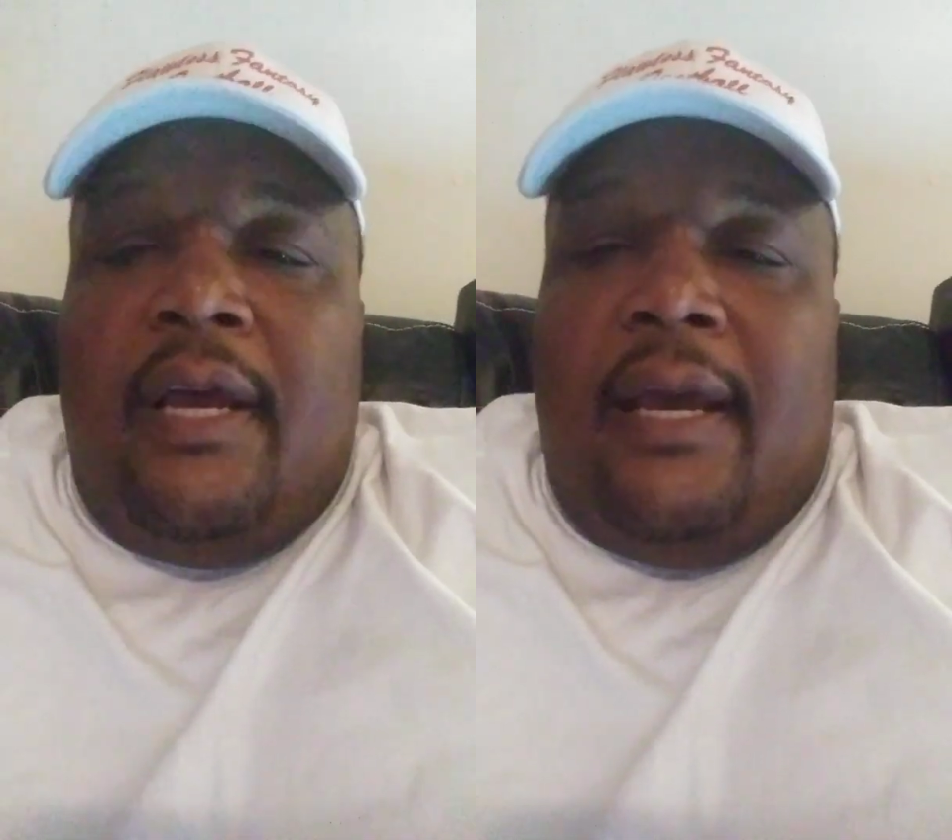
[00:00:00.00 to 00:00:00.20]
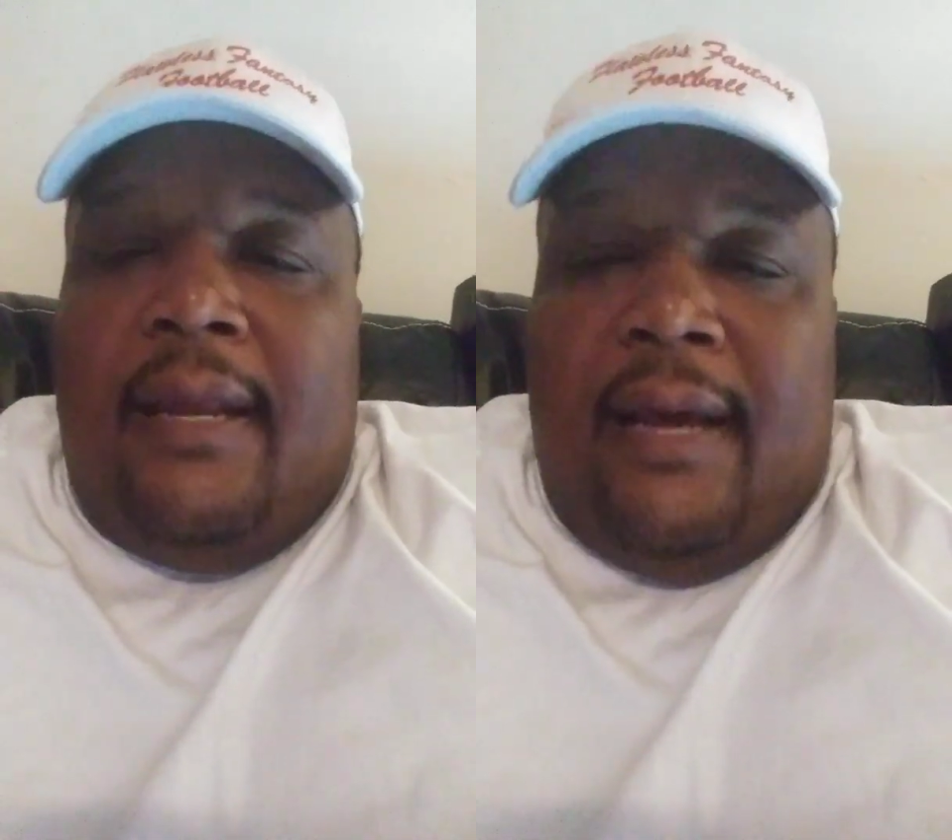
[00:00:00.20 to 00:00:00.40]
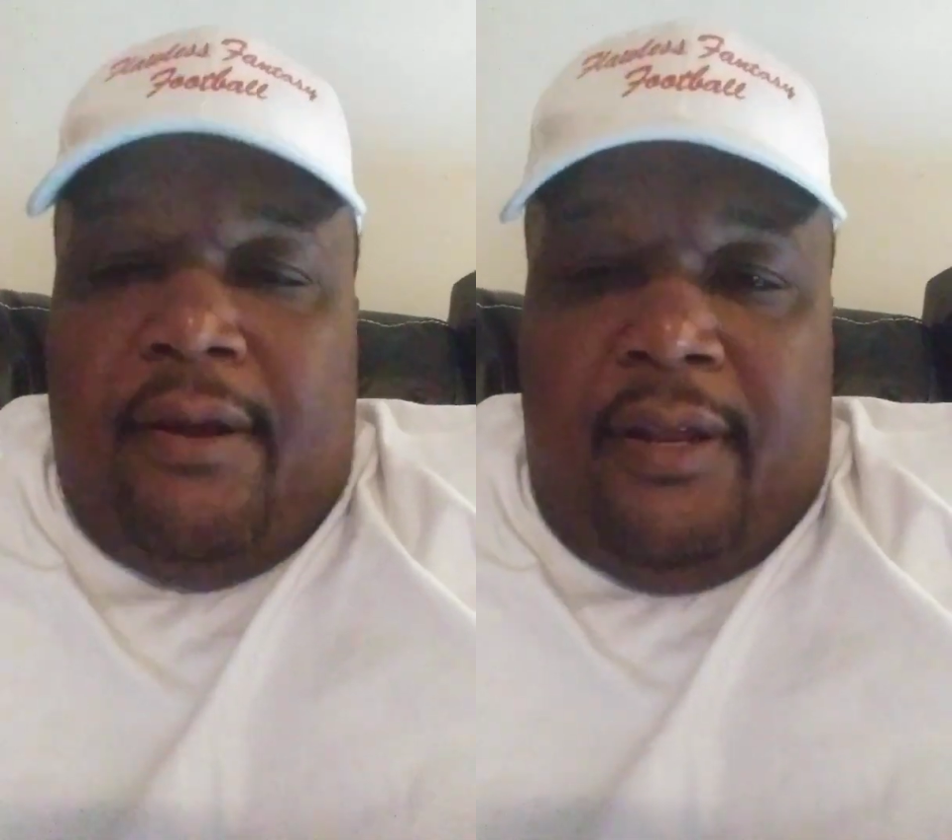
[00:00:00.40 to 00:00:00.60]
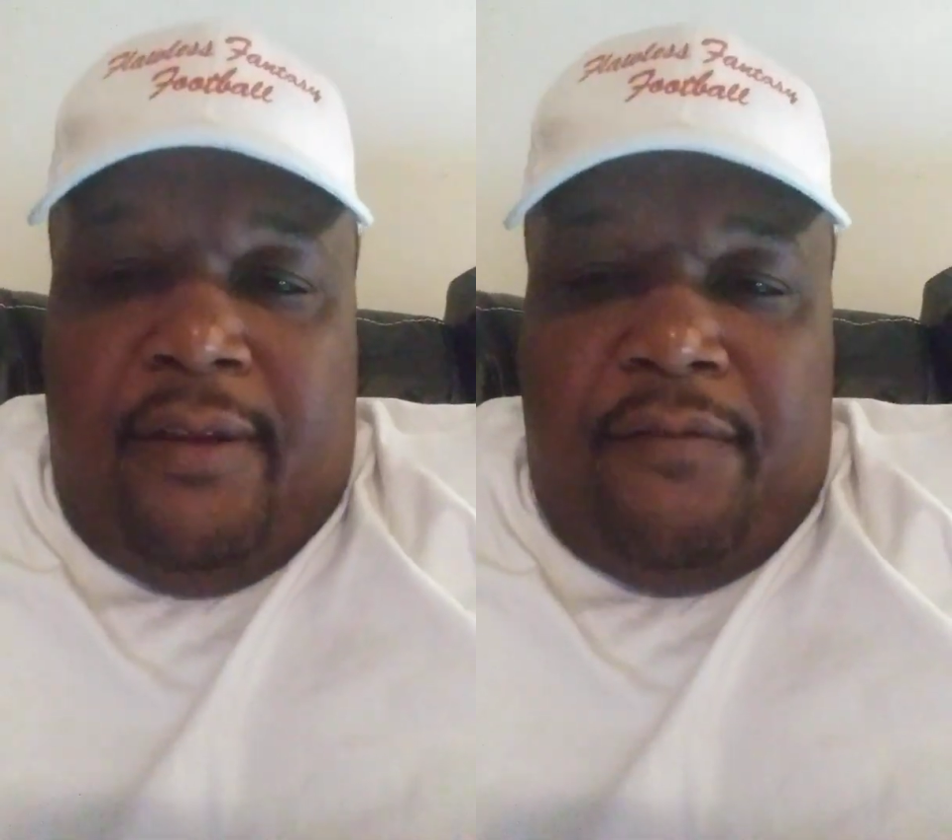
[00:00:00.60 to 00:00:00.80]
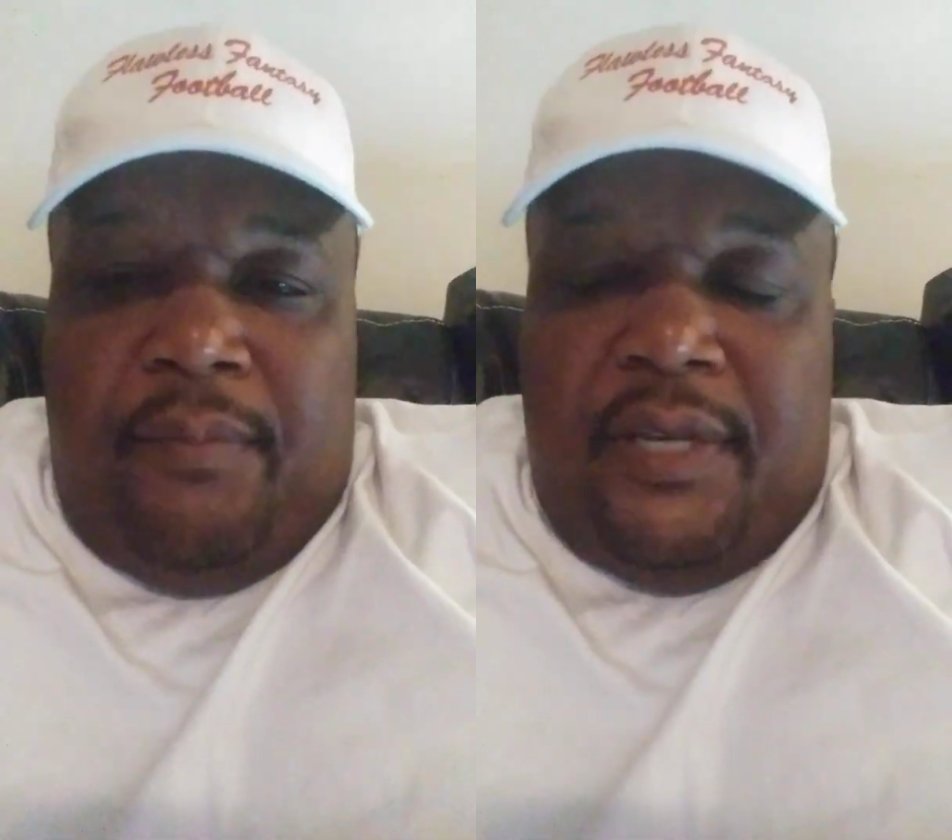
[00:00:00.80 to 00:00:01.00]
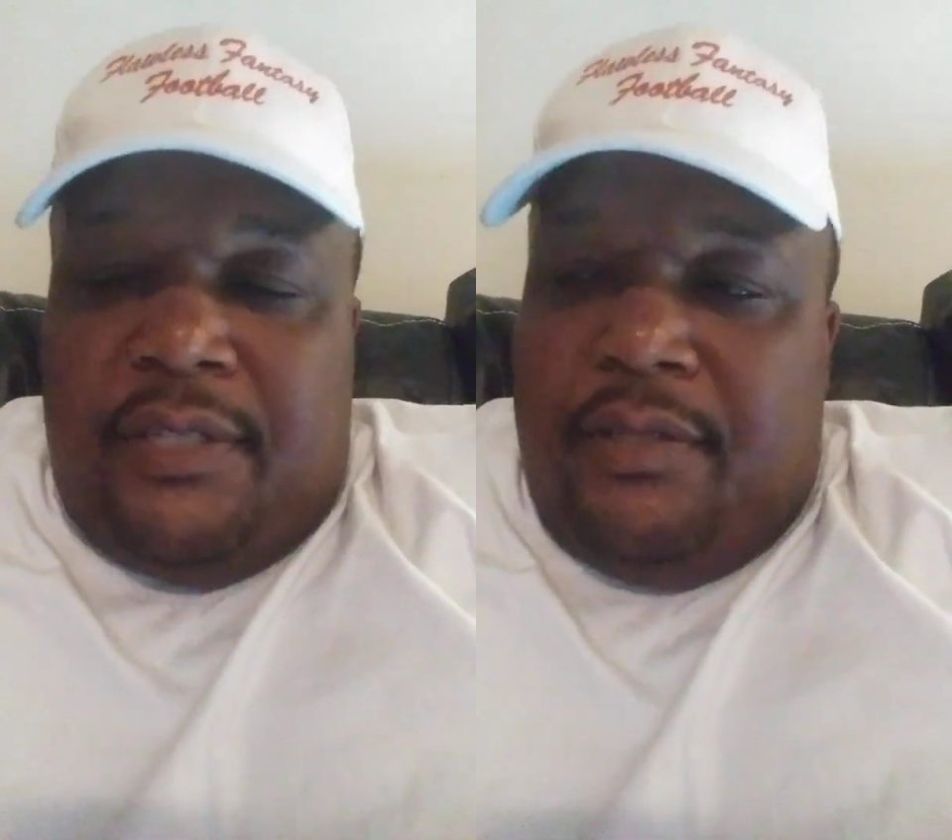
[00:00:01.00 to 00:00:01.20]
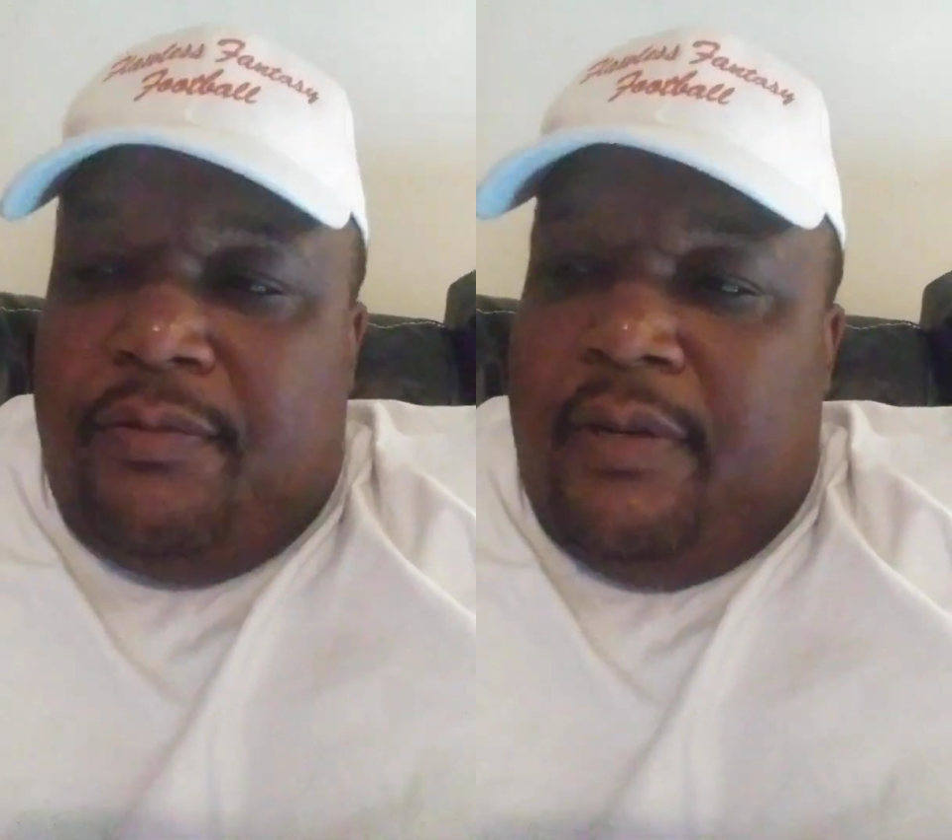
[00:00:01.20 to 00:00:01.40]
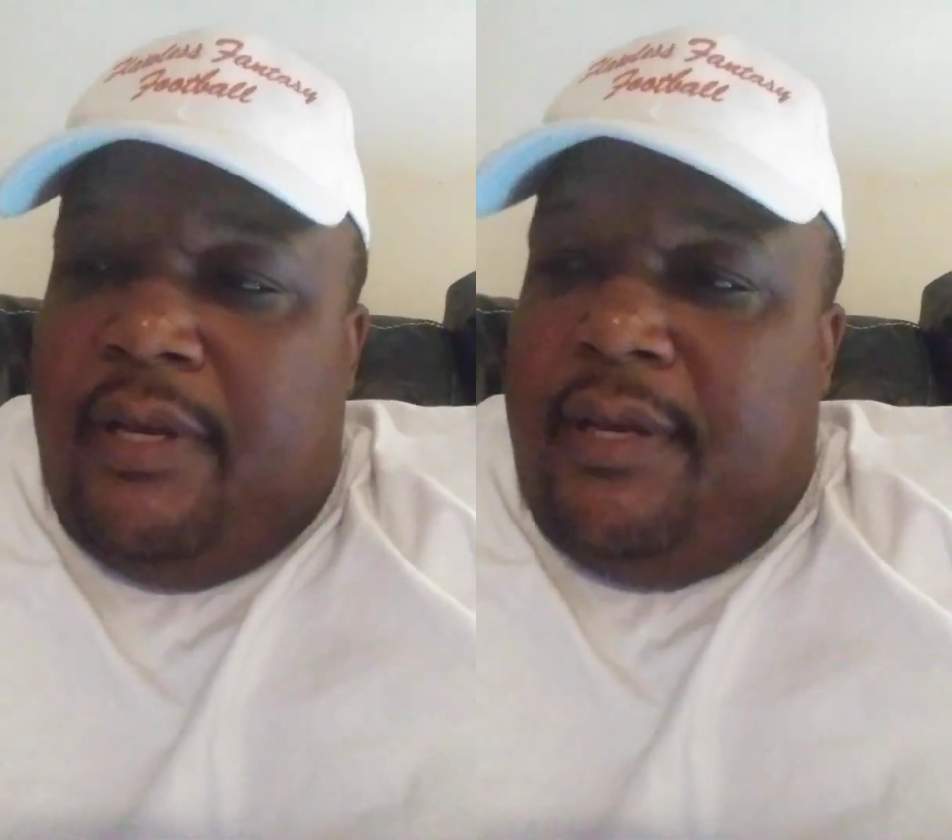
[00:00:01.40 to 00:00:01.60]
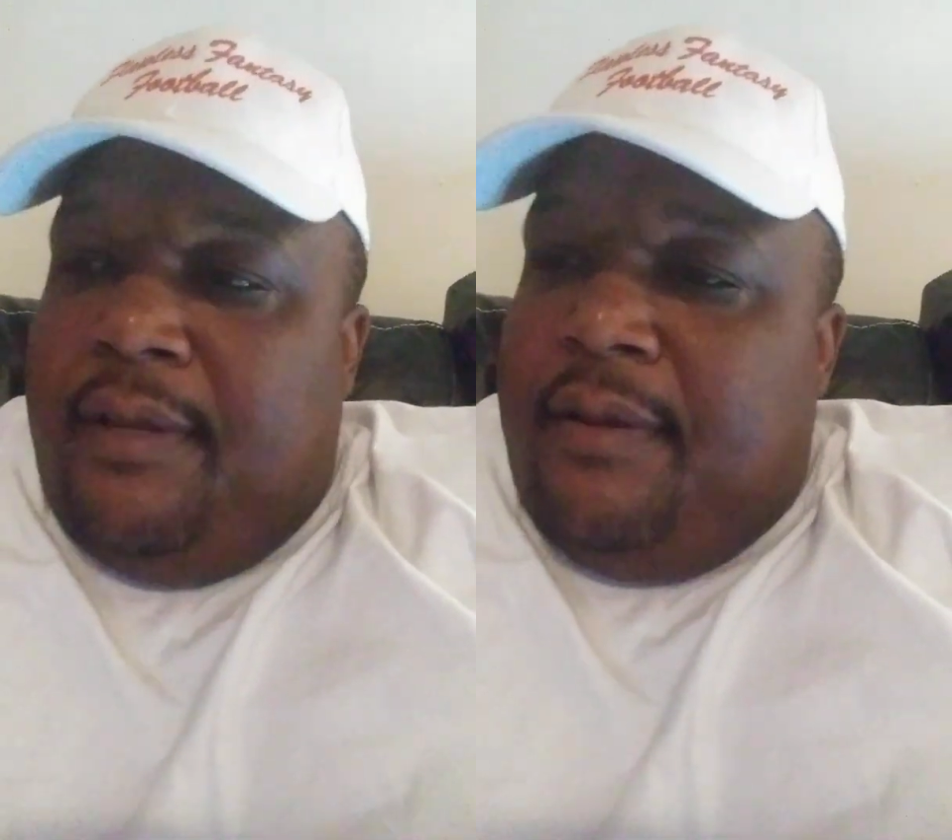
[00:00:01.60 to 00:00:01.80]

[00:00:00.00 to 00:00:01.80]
and how the information is relayed.